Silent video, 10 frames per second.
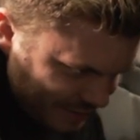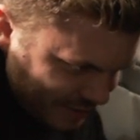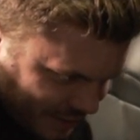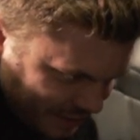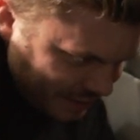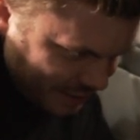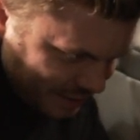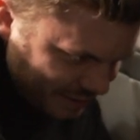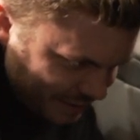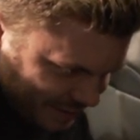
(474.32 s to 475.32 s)
This
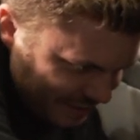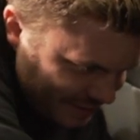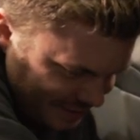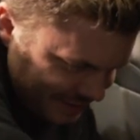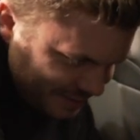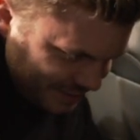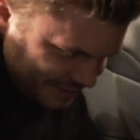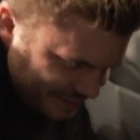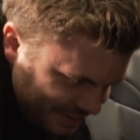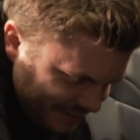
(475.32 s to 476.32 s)
thing. It's not an
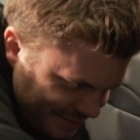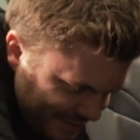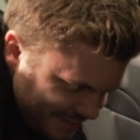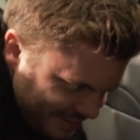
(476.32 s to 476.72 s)
instructional.